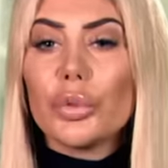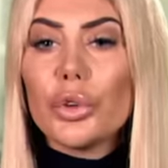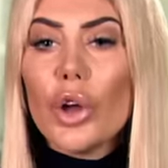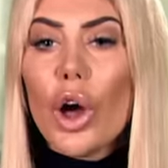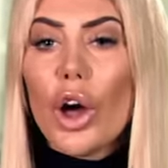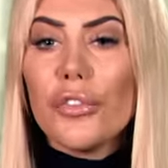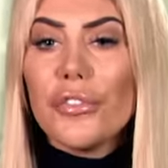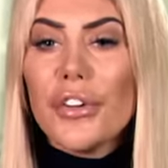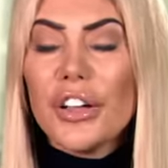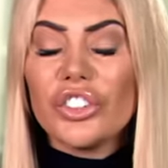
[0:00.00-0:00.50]
we're
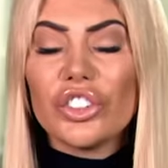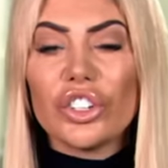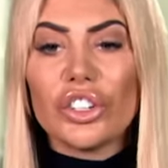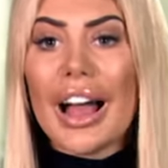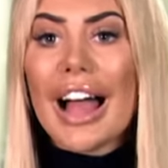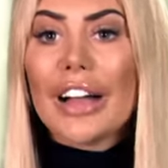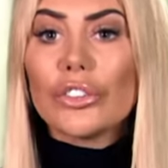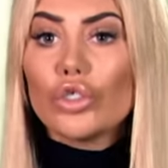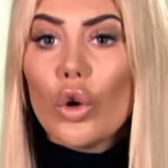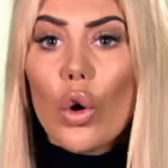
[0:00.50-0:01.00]
not official,
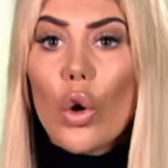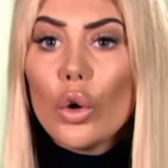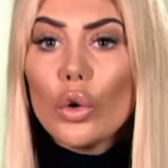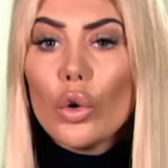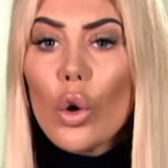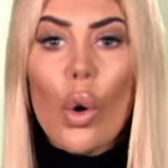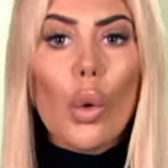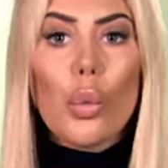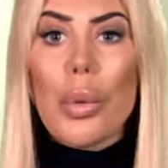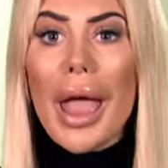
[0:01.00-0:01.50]
I don't
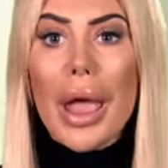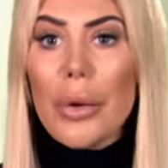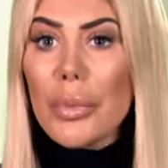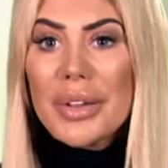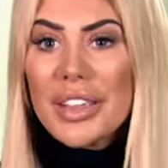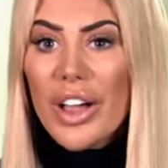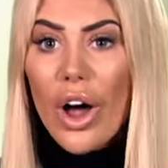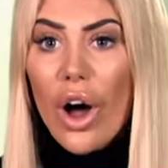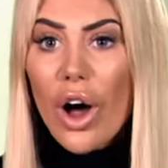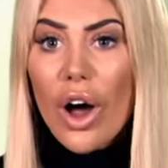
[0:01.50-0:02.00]
know where
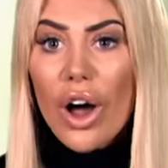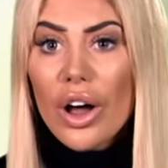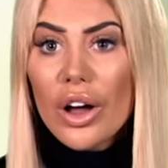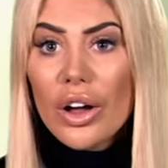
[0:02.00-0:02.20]
we are.